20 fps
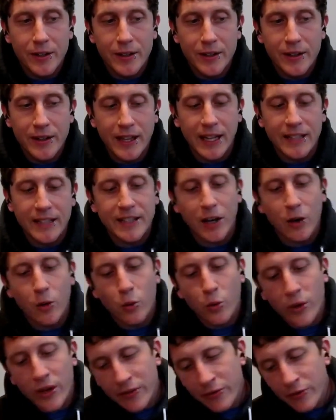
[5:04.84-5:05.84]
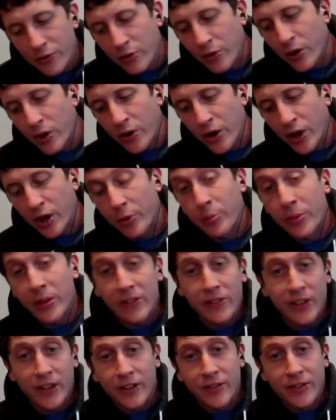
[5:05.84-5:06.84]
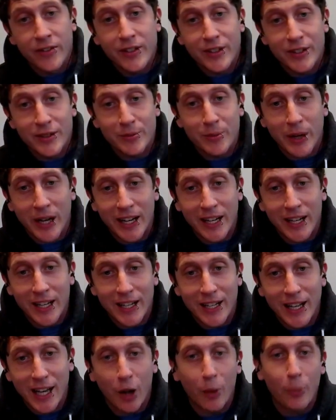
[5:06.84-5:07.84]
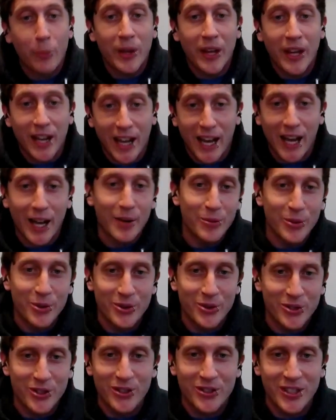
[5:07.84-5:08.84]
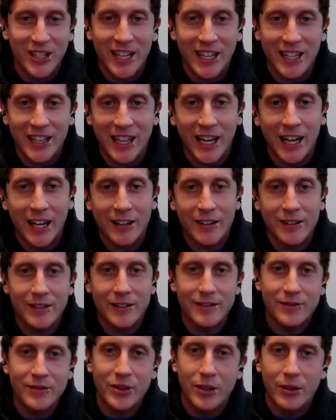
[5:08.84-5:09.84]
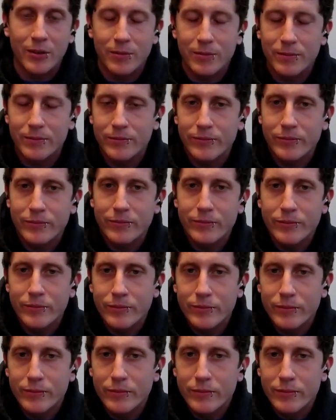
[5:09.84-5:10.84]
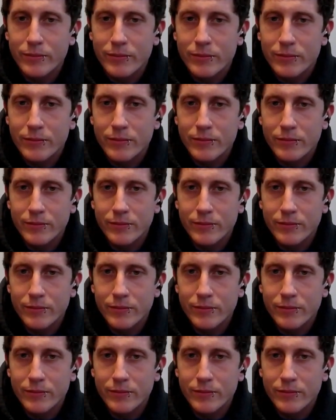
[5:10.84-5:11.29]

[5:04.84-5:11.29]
that's how we've grown our business, is by helping animals just like that. So,